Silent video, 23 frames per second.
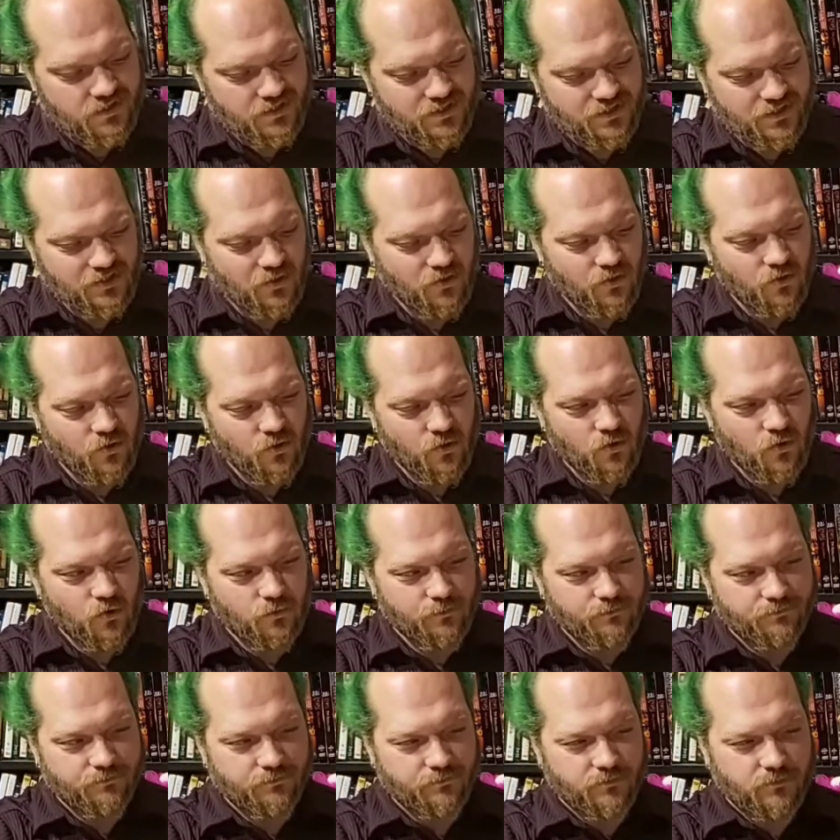
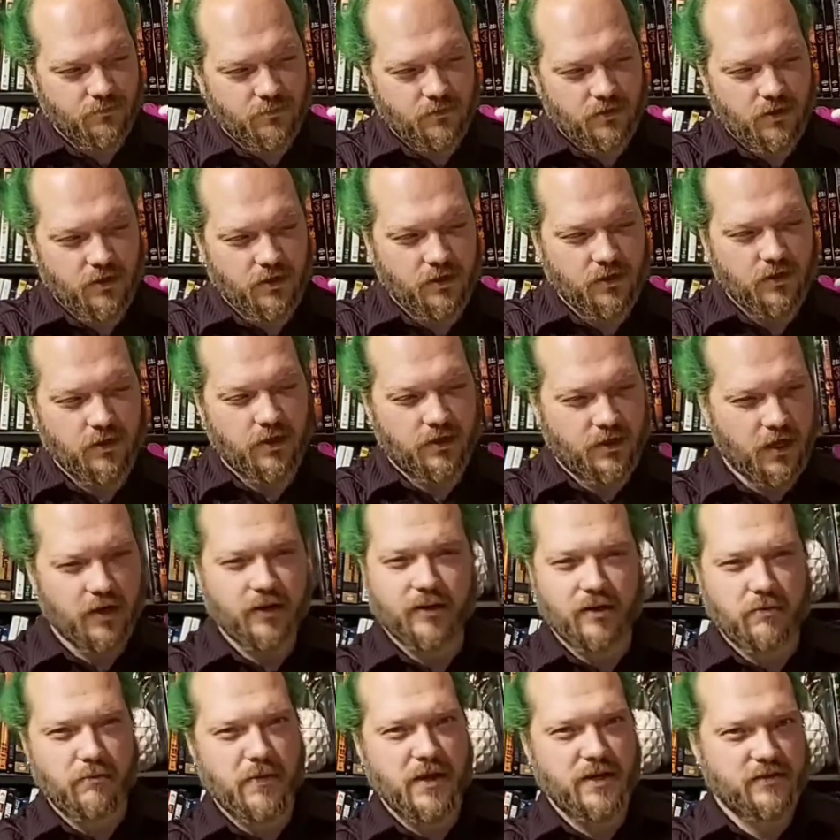So, you got
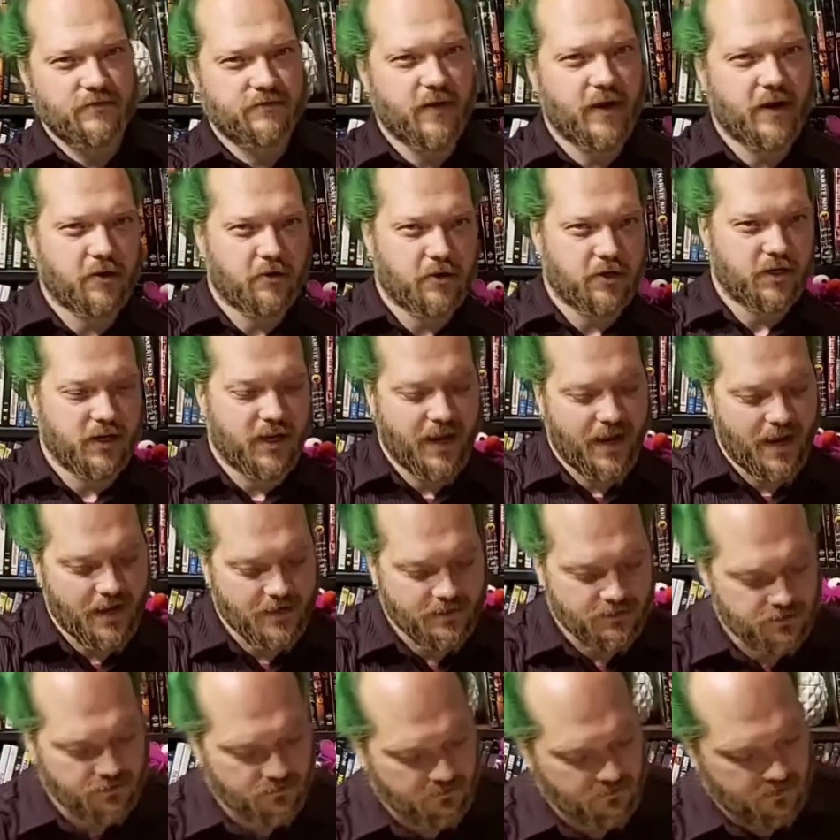to commit to firing. You
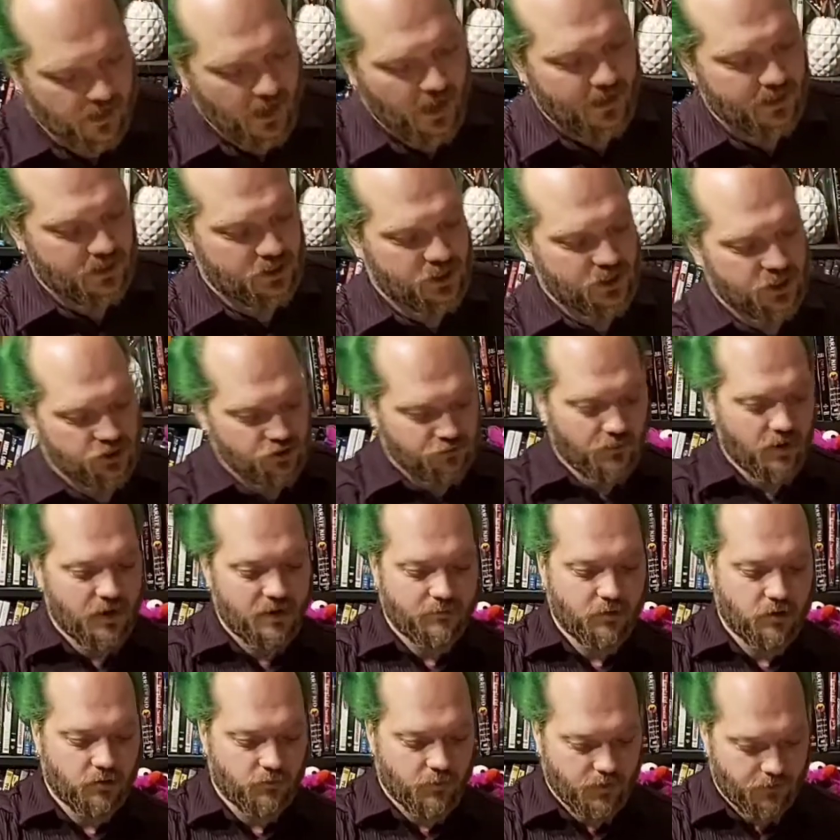can't kind of change your
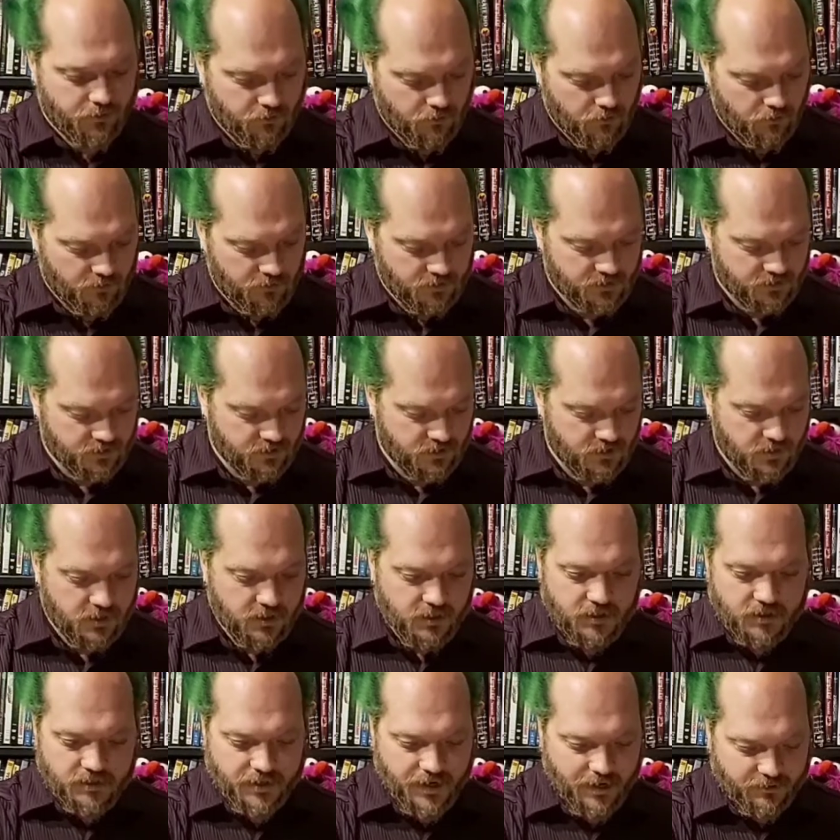mind partway through, because
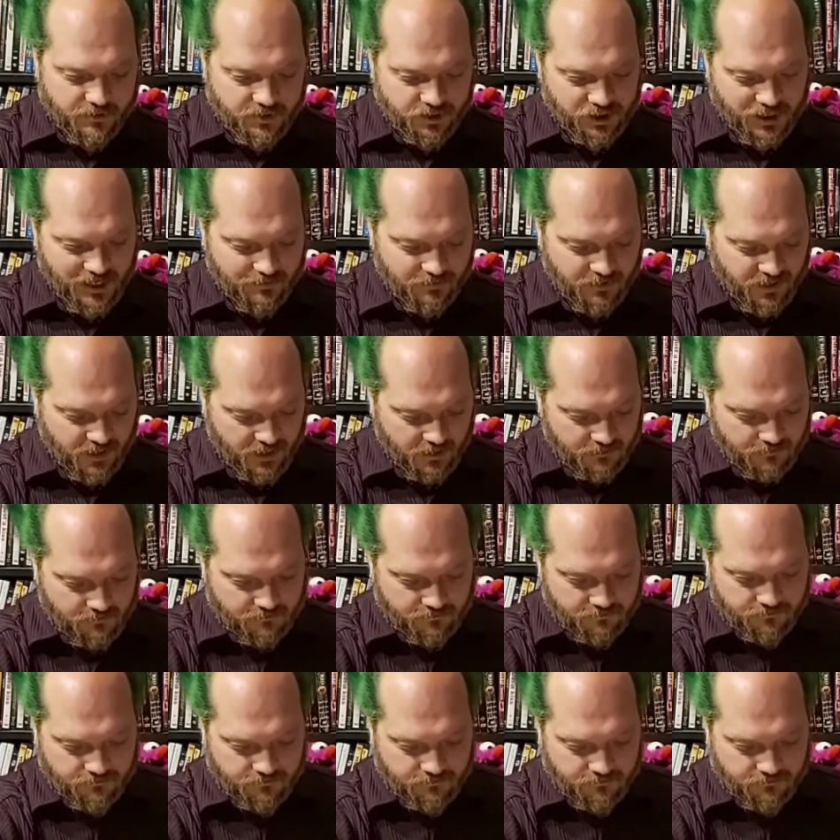now it's jammed again.